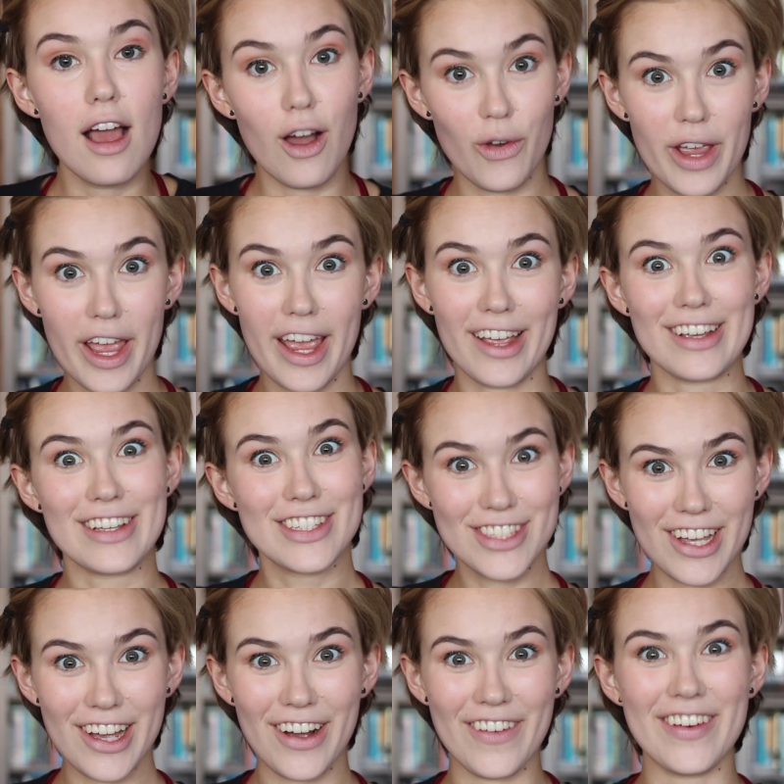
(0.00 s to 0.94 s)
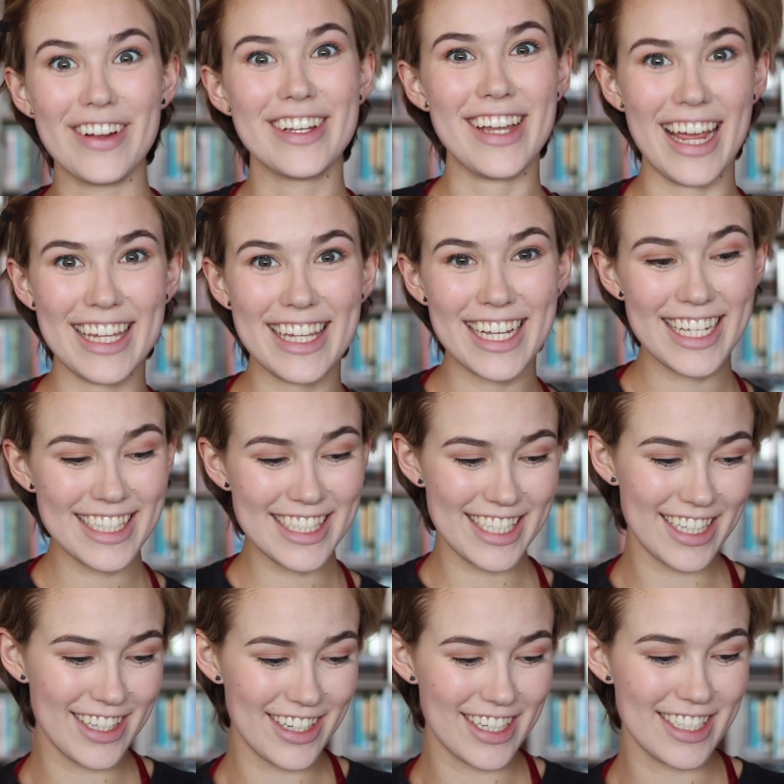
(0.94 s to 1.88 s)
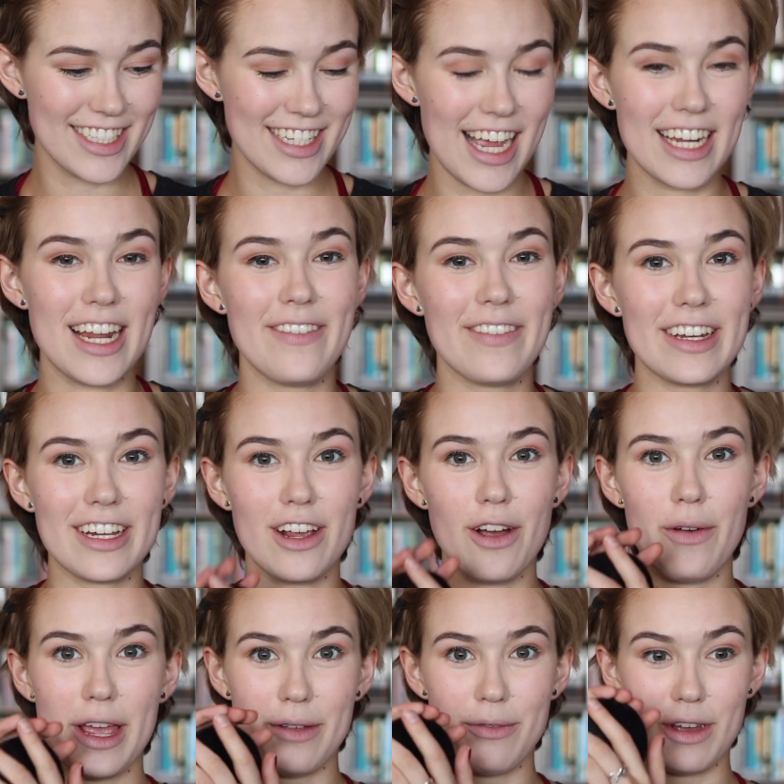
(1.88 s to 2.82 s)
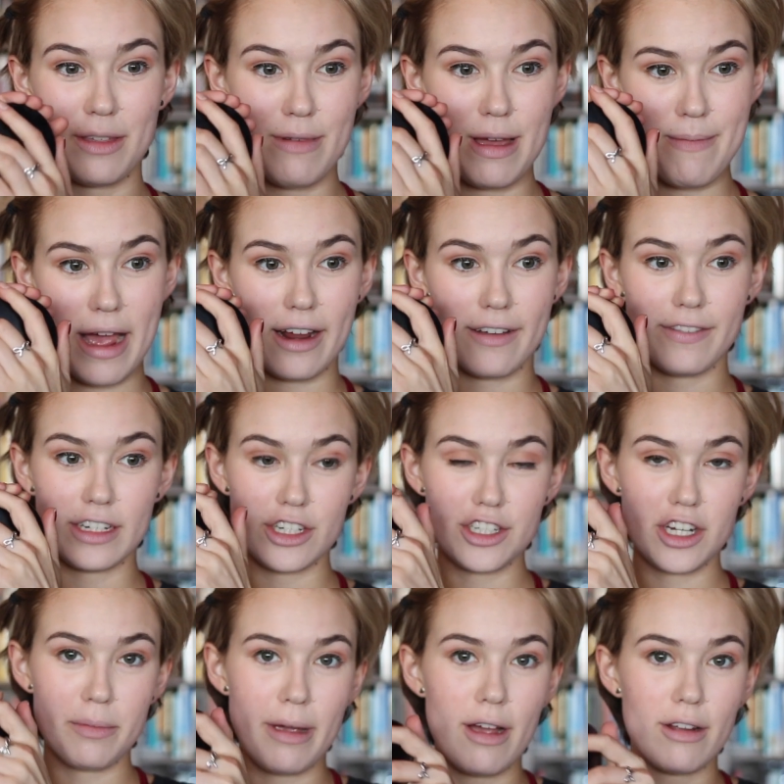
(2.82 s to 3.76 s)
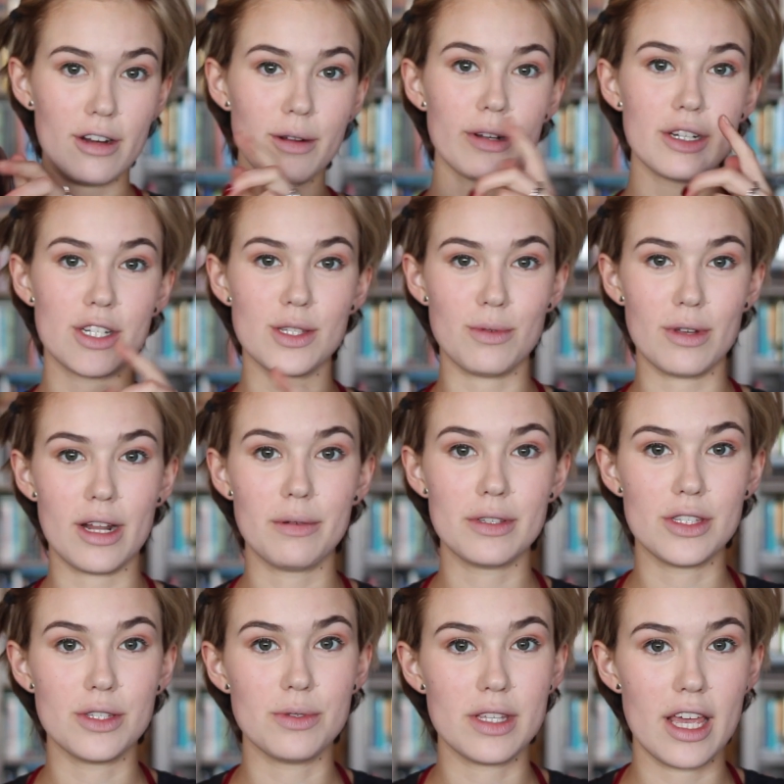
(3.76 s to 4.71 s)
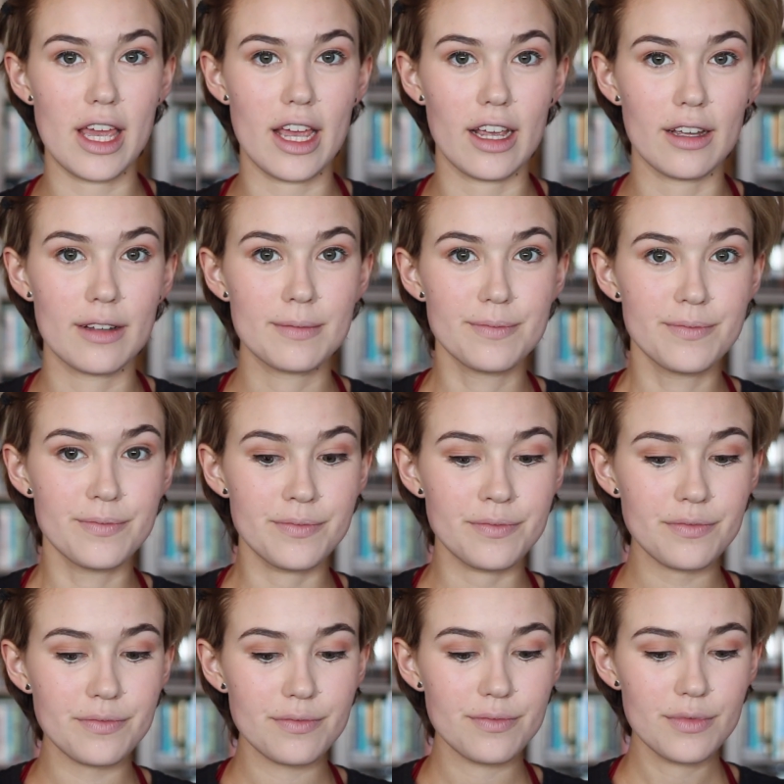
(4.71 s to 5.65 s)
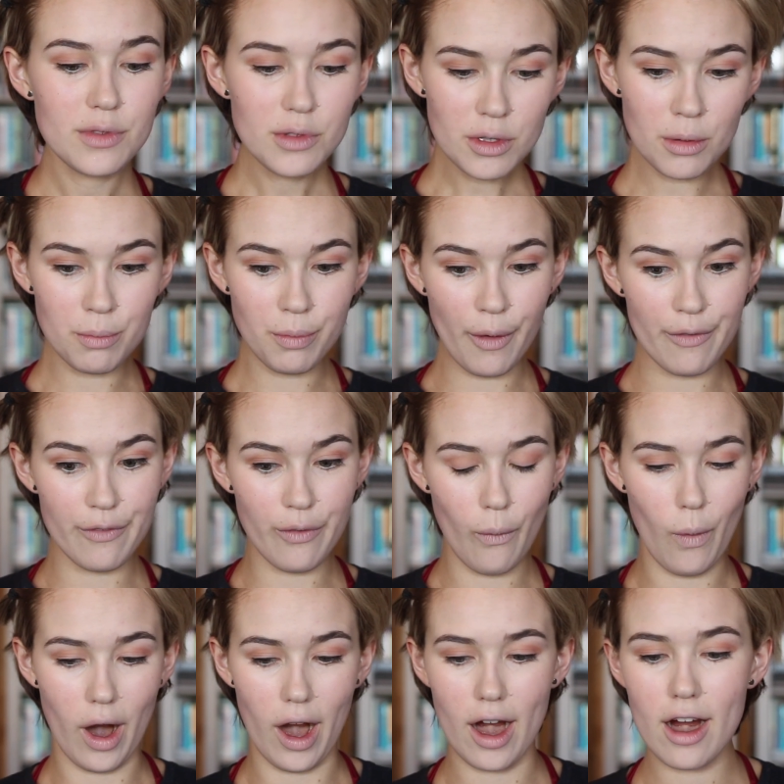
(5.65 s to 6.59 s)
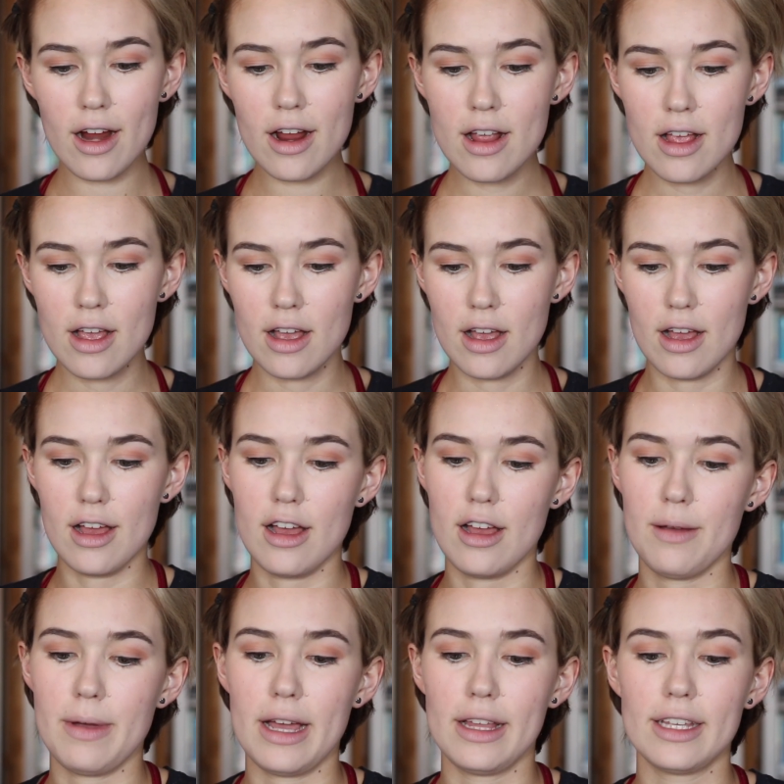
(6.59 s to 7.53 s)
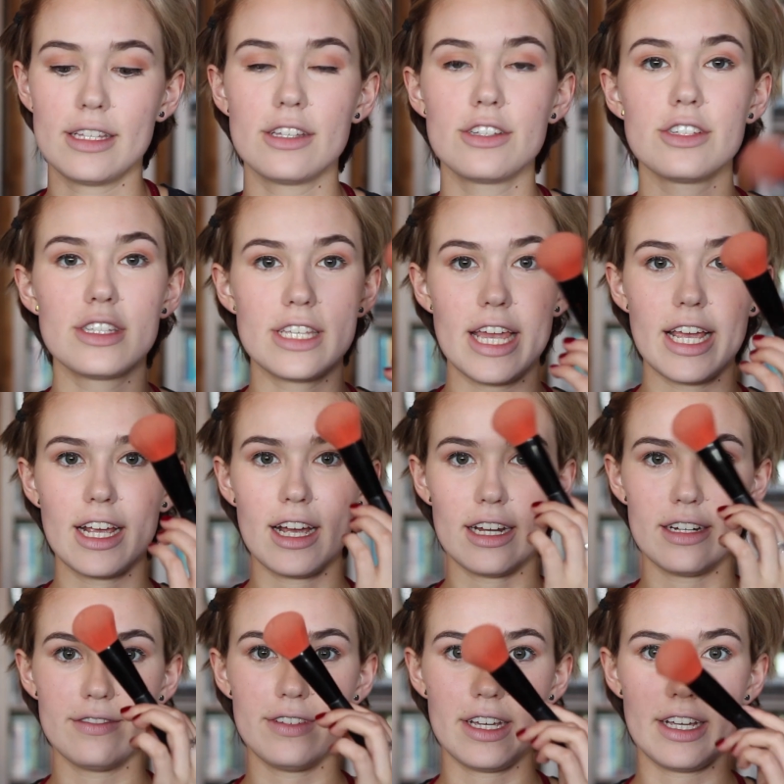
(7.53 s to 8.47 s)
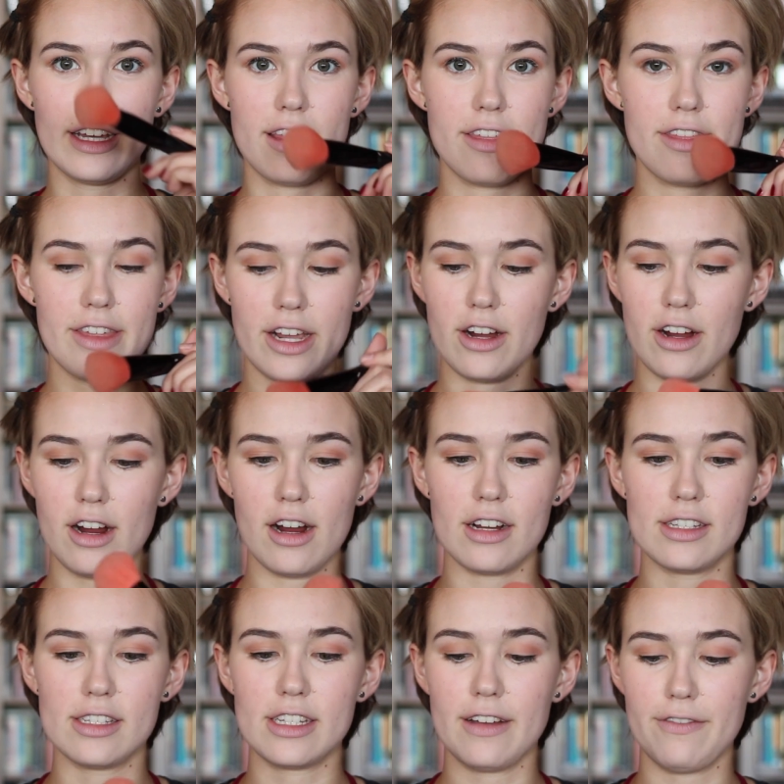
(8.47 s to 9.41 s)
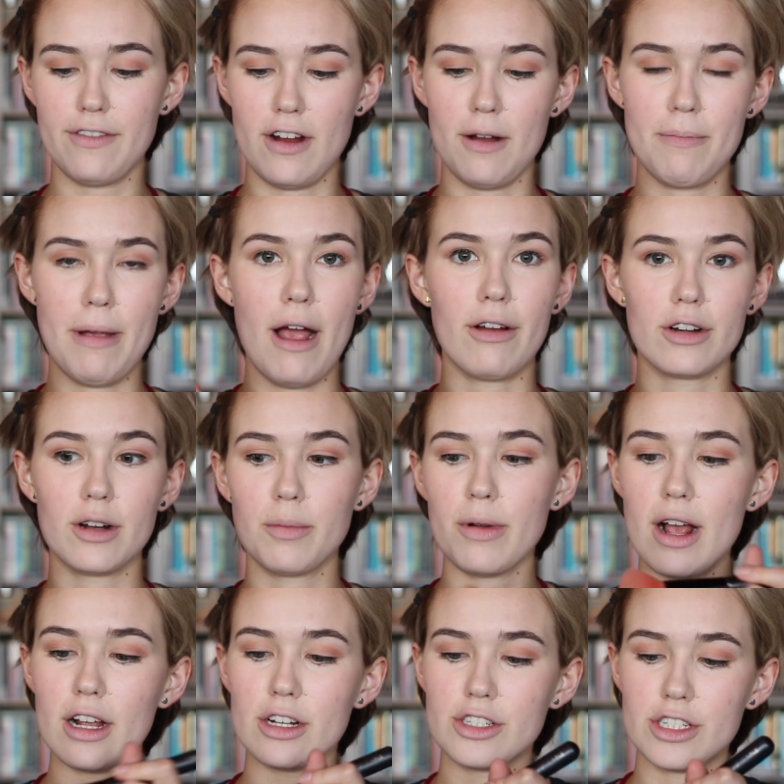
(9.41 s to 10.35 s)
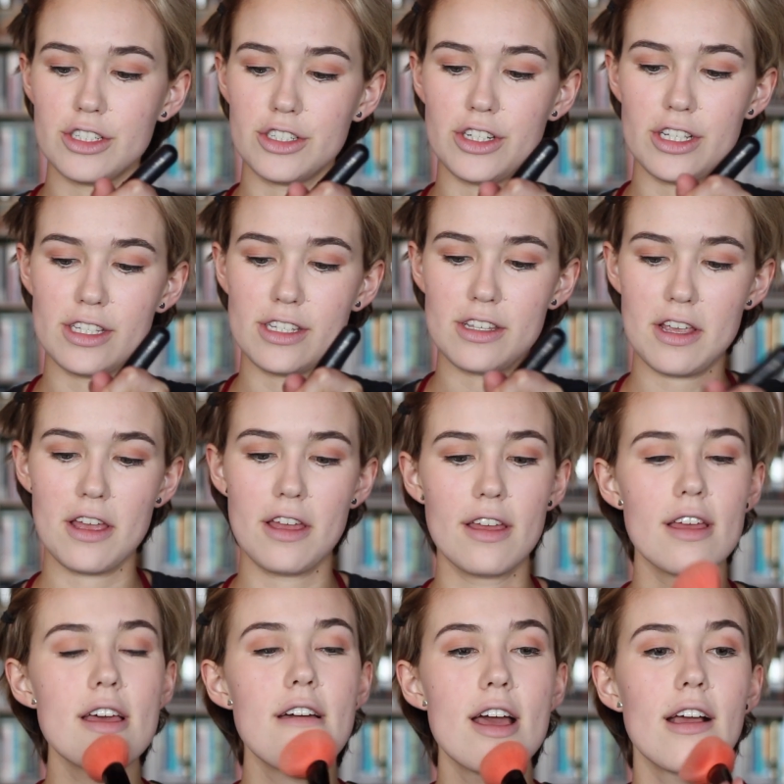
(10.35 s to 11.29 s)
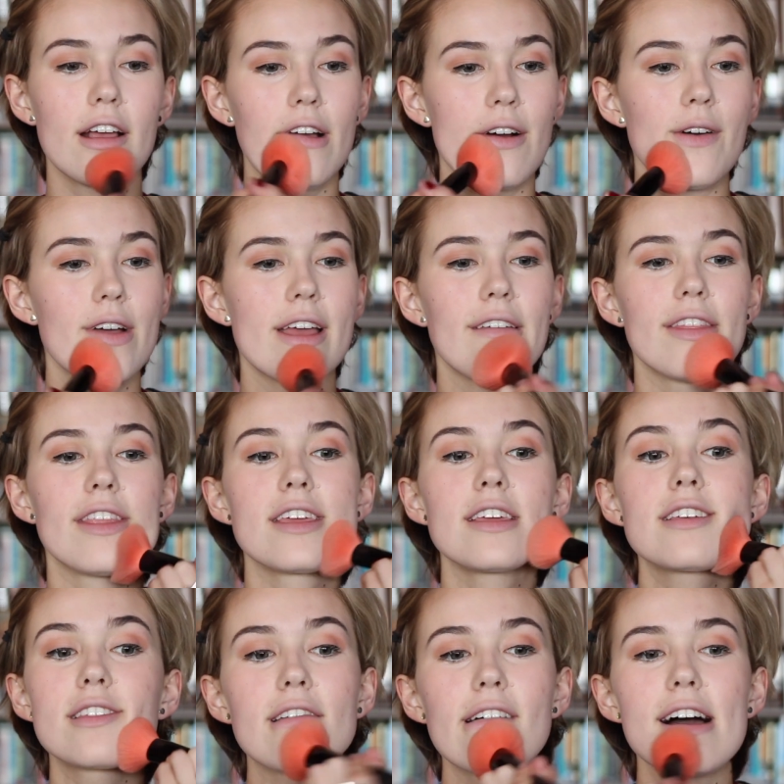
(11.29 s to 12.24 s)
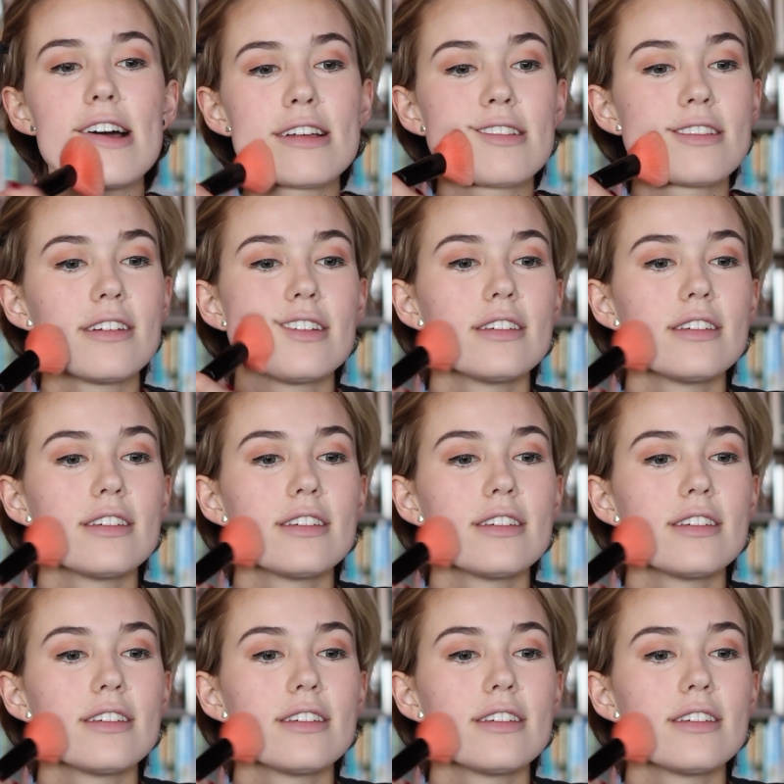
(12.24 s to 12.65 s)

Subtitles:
Okay, so now that concealer is done, I'm gonna go in with my MAC finishing powder, which is what I was using before. I like to just take kind of like a thicker, stiffer powder brush and just go in like that.